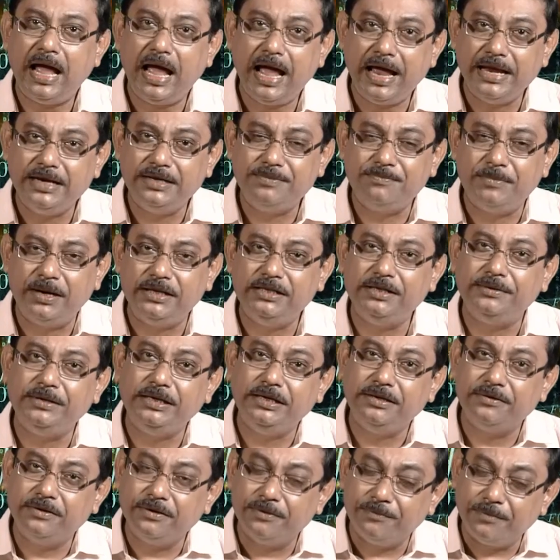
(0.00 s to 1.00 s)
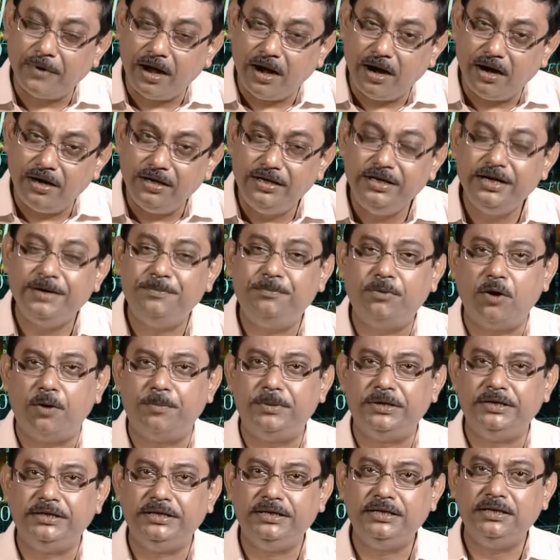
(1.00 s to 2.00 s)
And by the earlier
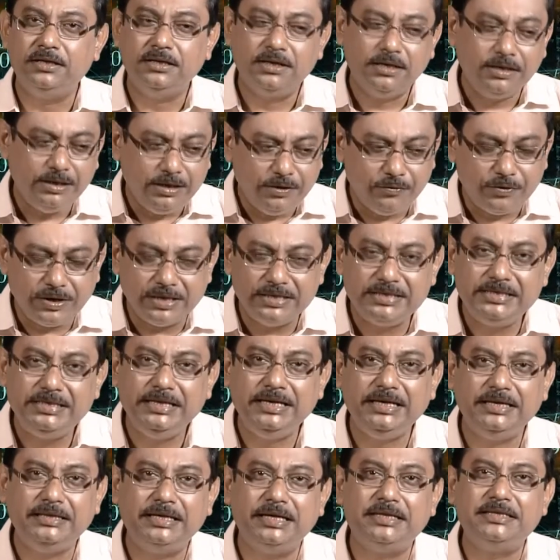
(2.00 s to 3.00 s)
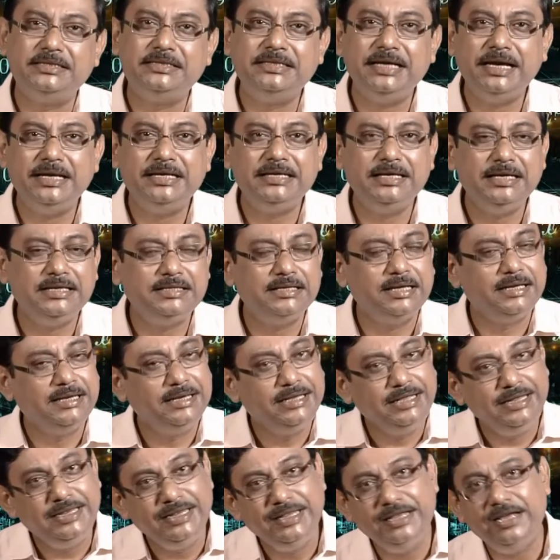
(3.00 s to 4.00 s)
property, you can see that z is a
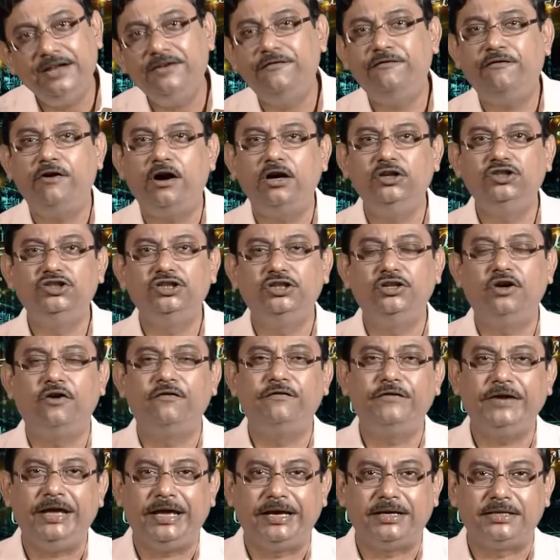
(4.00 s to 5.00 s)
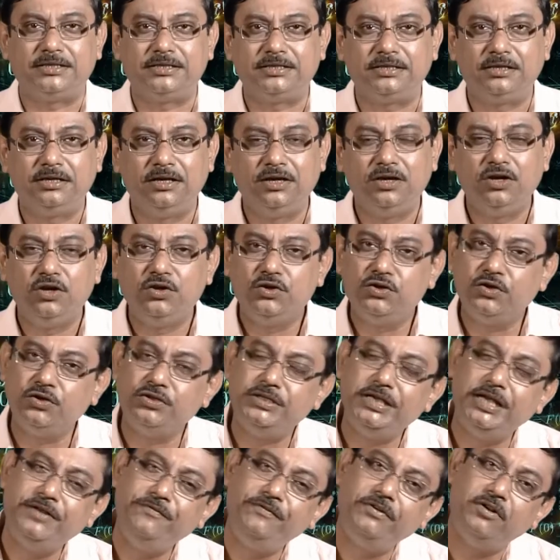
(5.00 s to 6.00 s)
linear function of x. So
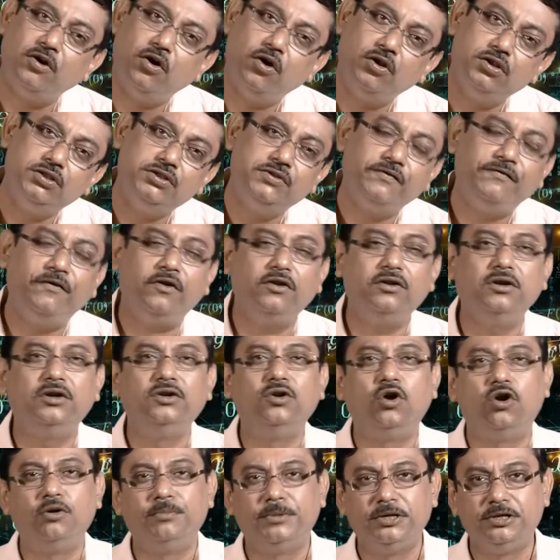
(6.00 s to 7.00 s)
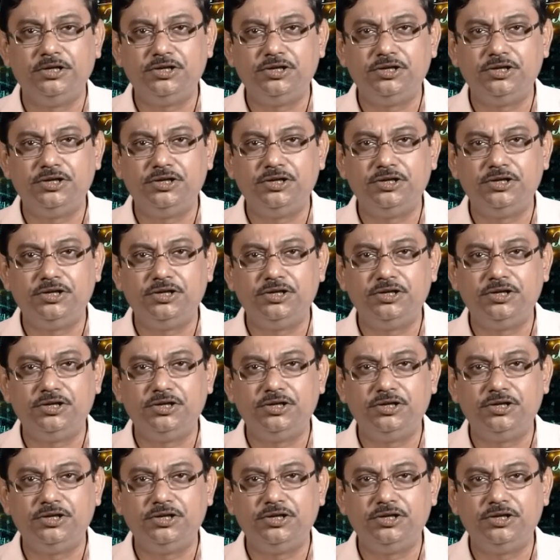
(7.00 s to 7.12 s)
z will also follow a normal